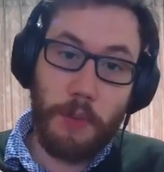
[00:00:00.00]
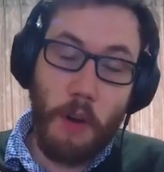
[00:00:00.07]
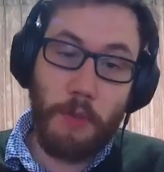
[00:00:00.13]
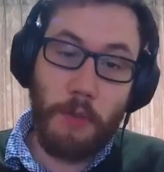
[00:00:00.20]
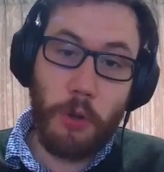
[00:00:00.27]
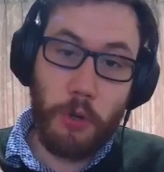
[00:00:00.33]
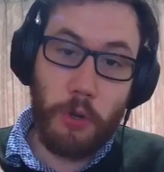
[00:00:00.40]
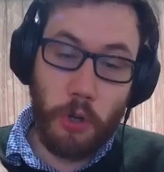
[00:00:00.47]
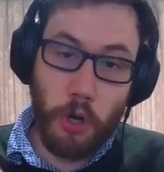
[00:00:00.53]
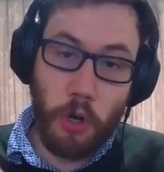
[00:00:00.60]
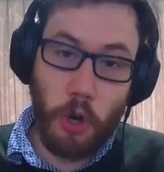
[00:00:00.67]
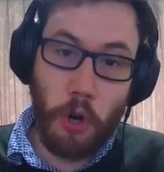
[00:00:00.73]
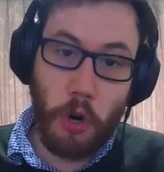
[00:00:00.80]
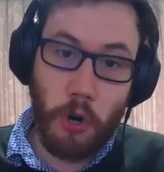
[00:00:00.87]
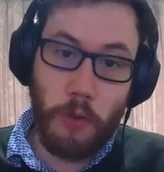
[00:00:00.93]
convolutional
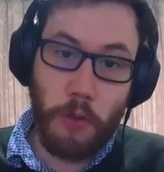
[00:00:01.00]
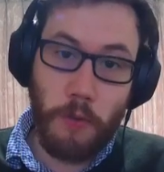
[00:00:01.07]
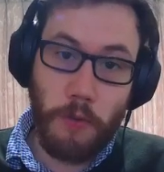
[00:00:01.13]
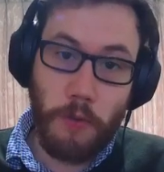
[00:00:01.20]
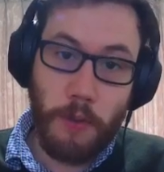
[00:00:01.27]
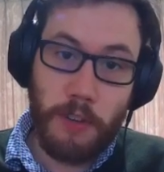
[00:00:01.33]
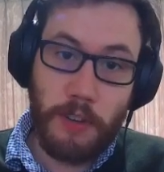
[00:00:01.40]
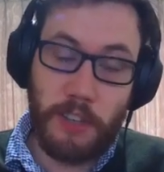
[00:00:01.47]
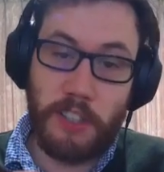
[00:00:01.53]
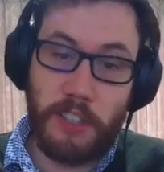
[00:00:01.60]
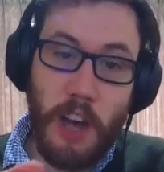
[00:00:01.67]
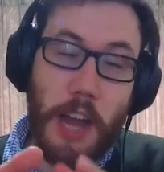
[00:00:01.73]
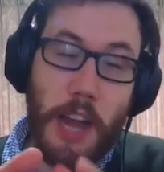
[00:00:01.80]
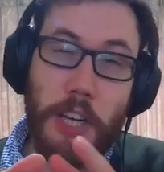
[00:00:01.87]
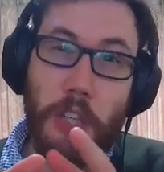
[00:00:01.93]
kernel
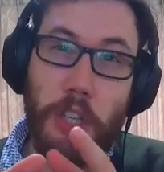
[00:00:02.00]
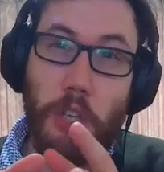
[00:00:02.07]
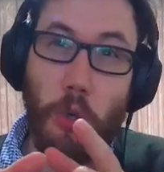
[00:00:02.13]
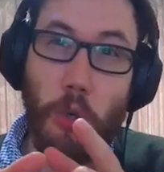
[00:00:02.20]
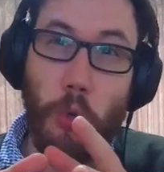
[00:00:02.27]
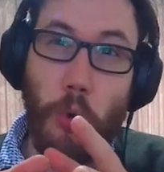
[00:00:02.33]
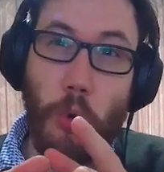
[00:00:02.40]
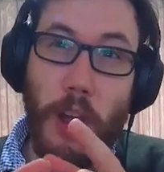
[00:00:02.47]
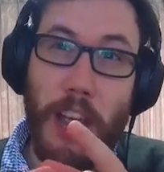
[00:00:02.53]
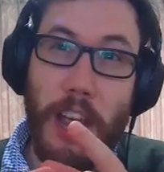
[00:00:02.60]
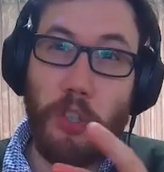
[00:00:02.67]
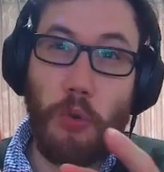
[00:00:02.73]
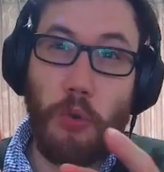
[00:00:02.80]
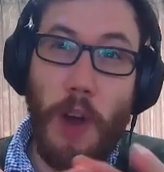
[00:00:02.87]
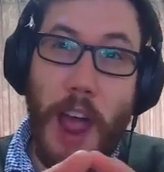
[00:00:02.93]
designed to
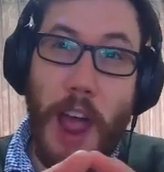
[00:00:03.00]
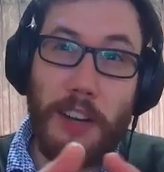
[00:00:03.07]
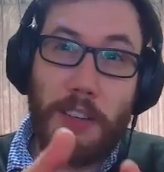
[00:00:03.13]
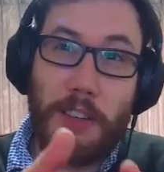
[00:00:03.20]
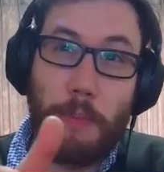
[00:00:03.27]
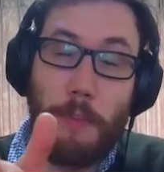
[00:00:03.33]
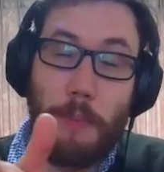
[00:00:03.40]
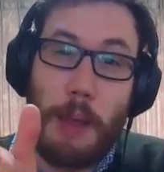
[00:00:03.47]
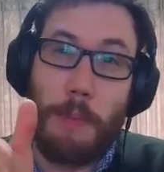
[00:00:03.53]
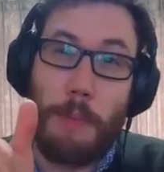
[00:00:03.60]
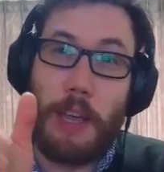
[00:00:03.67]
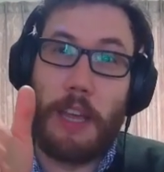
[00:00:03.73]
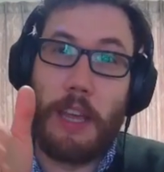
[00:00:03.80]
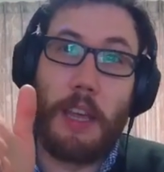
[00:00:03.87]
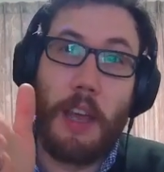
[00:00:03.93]
extract
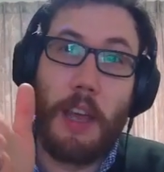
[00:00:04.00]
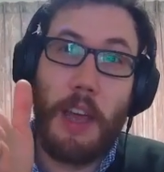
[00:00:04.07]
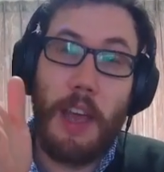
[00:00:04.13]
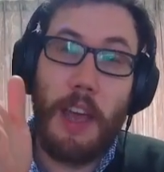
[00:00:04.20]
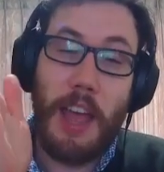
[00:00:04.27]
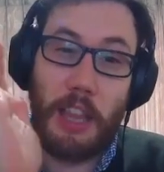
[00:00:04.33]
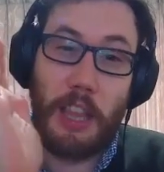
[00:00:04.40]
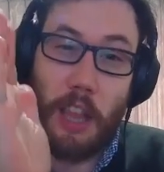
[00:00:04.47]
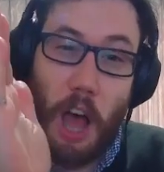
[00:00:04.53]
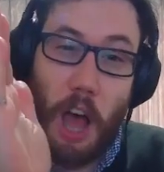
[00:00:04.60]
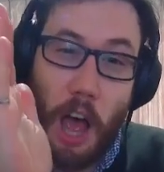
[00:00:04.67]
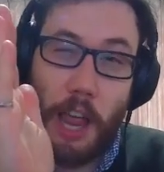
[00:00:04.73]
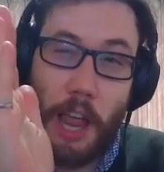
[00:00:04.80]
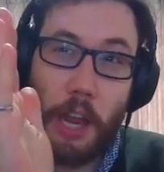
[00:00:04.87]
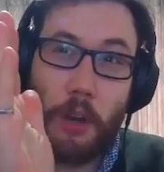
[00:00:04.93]
maybe a
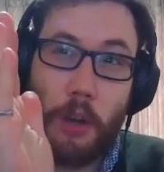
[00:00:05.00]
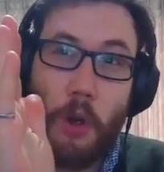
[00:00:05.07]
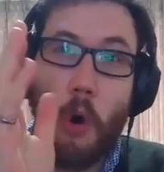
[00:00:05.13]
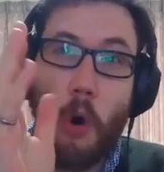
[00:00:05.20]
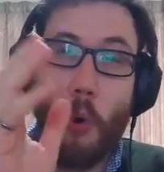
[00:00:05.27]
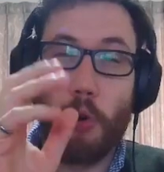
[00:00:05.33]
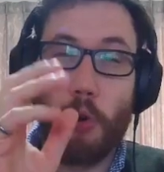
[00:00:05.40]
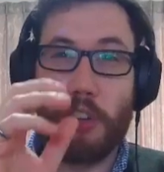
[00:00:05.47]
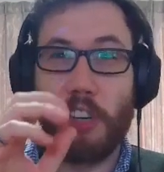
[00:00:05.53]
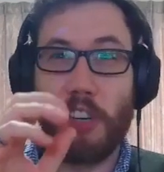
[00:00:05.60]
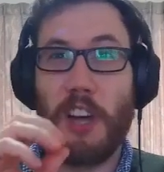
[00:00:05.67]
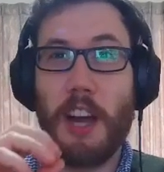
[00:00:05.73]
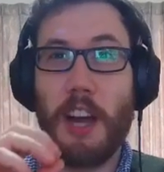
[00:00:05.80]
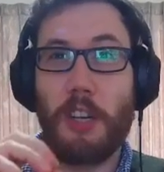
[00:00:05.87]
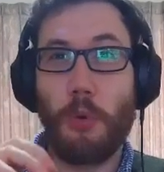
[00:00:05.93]
line or
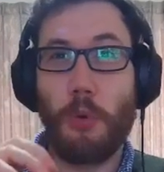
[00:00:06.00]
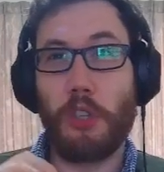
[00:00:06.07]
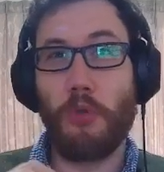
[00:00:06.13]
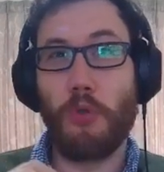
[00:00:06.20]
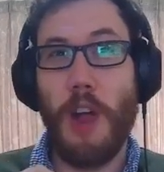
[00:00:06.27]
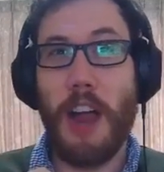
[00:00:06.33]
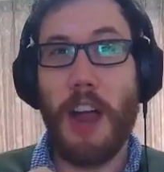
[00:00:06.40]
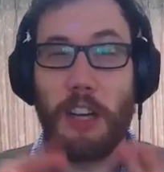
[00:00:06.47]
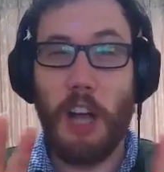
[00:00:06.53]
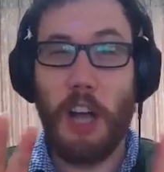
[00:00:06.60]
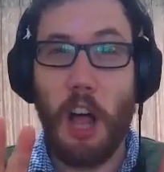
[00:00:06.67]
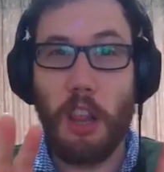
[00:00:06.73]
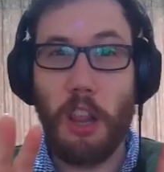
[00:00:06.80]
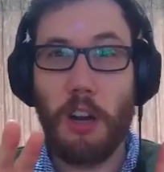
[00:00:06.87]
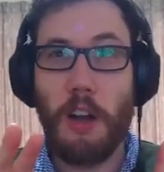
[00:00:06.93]
designed to extract a
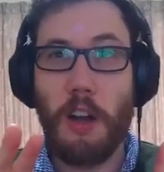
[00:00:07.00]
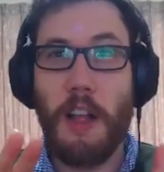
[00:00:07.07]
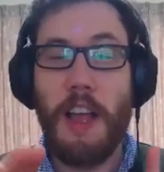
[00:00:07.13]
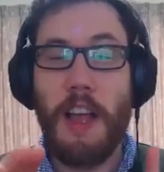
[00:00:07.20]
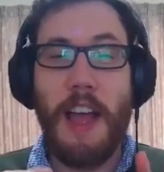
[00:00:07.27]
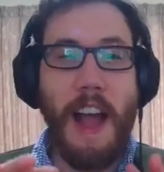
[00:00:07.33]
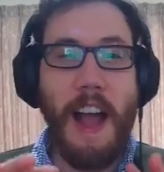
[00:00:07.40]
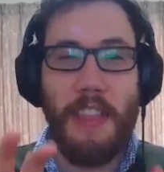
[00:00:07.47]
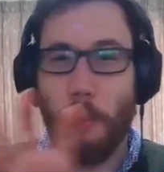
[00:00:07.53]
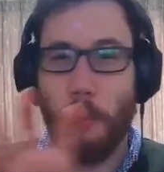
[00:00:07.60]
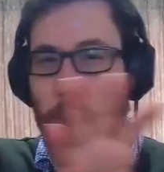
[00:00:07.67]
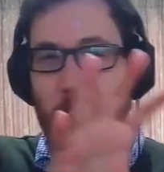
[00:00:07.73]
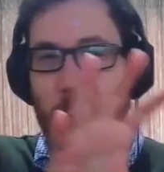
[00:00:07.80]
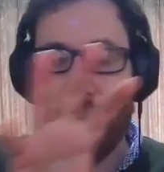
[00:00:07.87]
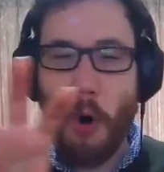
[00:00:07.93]
color. And then
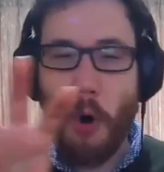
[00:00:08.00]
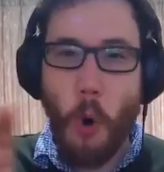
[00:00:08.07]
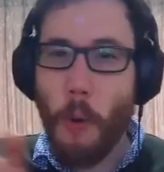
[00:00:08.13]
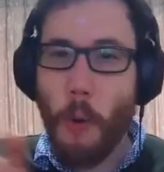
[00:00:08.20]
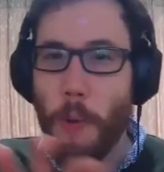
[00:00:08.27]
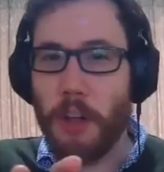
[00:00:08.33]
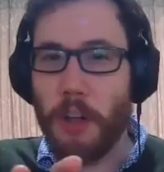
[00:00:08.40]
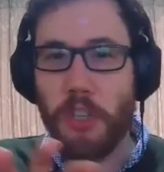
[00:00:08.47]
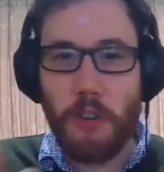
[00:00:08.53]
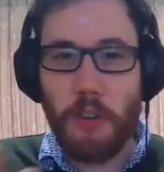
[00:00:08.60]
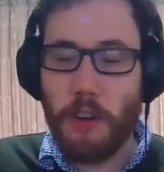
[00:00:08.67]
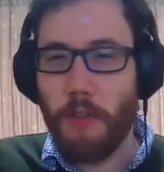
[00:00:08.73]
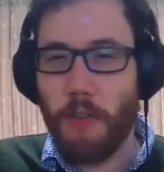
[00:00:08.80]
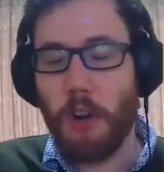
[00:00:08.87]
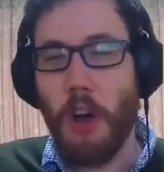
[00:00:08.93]
we can have a whole bunch
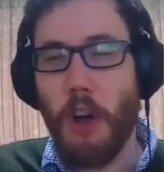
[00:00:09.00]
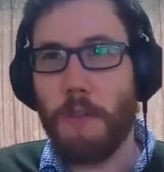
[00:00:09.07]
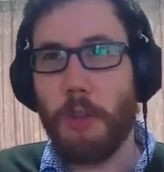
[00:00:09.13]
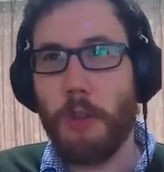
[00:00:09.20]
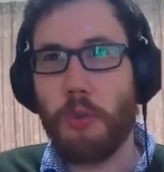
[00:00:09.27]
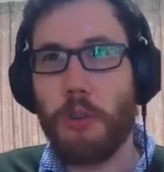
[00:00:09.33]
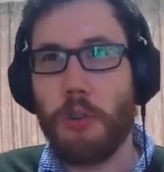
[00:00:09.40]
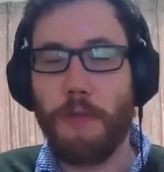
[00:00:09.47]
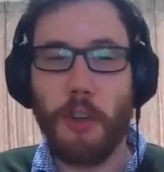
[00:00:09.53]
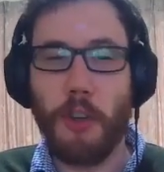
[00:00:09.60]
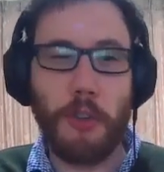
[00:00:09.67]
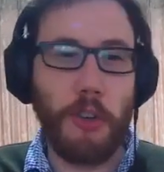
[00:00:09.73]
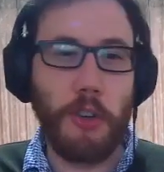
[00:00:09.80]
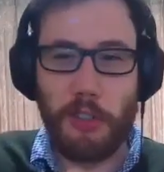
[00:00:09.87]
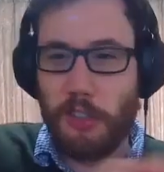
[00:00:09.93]
of different convolutional
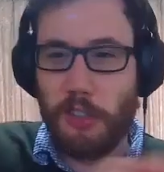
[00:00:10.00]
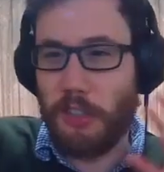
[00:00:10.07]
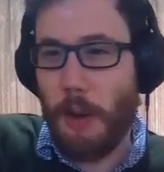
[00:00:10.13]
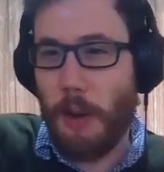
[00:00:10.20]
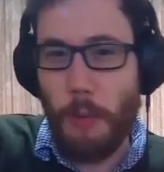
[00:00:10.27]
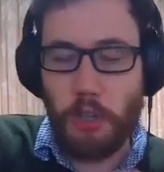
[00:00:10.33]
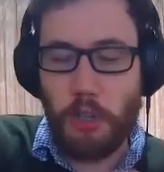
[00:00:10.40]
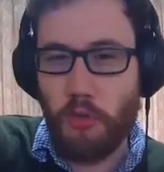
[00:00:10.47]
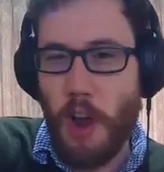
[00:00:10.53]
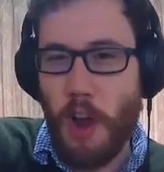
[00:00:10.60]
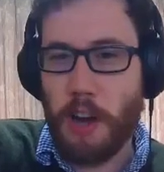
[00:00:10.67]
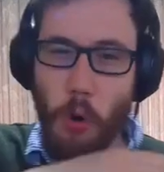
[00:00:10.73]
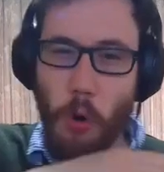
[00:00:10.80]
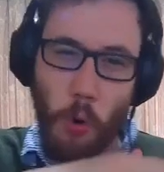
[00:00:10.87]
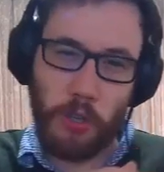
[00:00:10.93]
filters, and some are
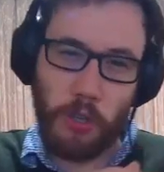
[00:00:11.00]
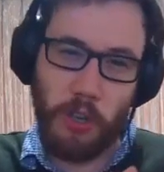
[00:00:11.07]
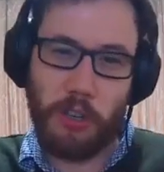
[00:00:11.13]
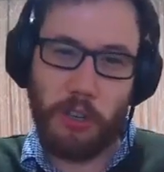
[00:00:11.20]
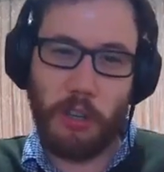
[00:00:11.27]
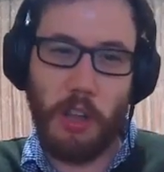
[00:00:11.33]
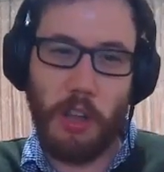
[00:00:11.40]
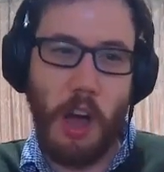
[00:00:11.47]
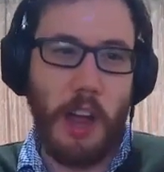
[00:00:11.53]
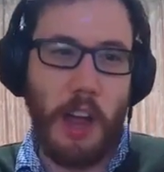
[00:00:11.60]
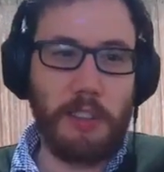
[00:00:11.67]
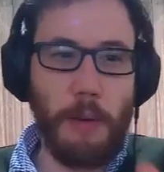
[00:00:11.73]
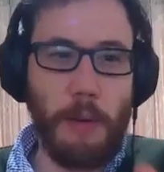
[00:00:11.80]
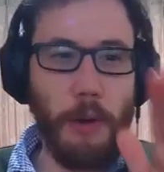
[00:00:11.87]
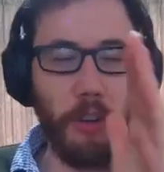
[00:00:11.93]
extracting horizontal
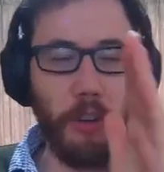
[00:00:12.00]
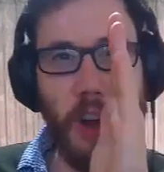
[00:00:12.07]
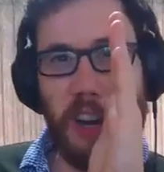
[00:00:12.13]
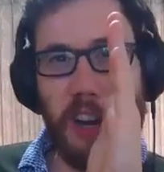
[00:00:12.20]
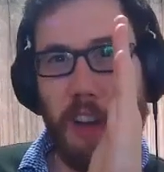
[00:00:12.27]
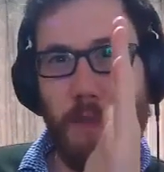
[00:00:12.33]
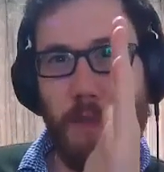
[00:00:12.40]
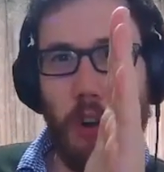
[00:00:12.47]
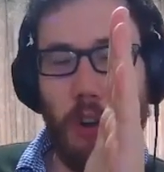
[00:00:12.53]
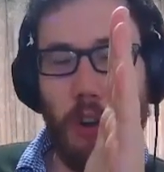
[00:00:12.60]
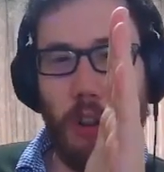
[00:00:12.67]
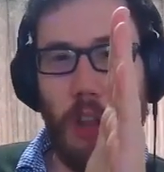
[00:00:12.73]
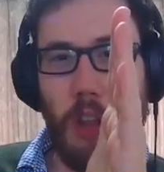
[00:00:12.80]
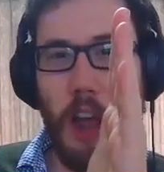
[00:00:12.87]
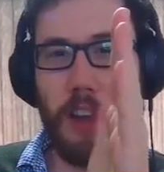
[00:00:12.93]
lines, some are extracting
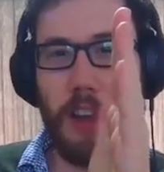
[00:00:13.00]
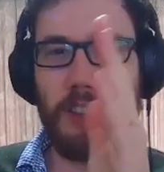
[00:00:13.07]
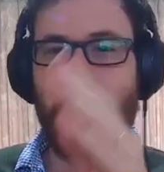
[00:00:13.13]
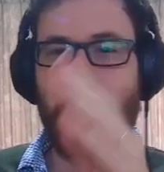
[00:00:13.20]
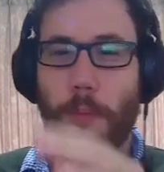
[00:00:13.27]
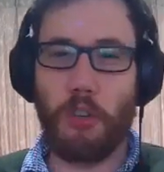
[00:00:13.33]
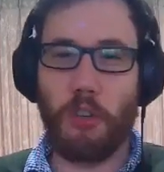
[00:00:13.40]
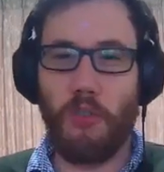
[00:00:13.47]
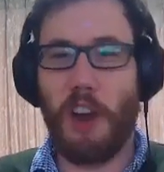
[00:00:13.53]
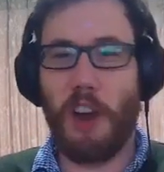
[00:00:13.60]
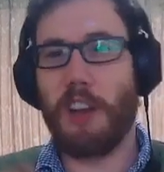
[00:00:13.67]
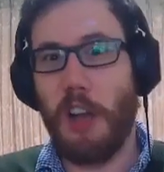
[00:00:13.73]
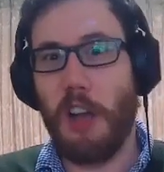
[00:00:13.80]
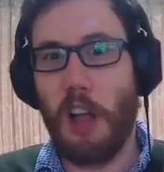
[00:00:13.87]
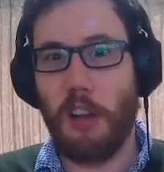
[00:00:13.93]
vertical lines, some are
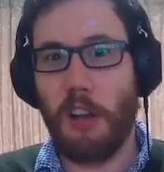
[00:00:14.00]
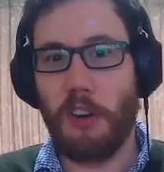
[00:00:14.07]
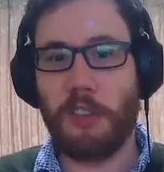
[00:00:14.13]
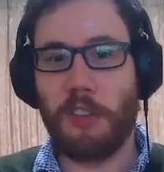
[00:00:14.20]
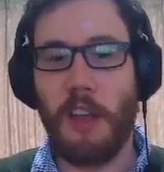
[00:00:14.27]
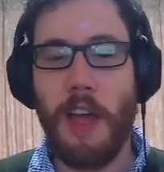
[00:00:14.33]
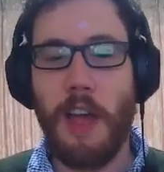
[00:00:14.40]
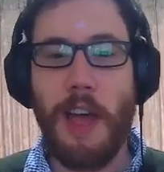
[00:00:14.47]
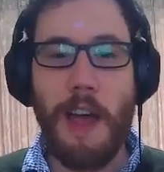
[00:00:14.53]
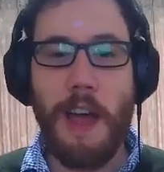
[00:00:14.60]
extracting colors.